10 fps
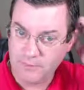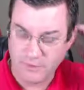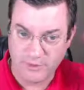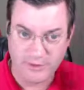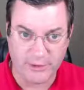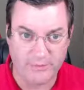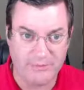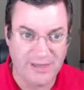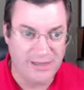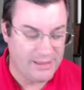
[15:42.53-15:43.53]
Very good.
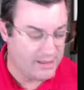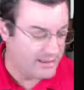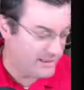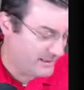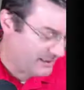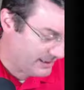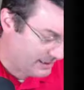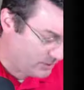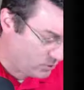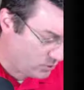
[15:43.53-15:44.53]

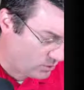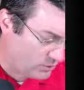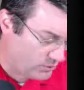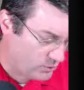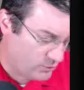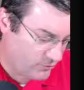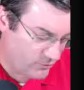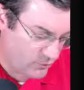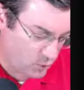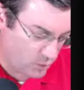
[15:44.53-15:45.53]
And horn
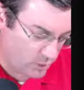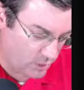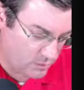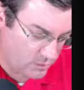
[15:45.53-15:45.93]
4,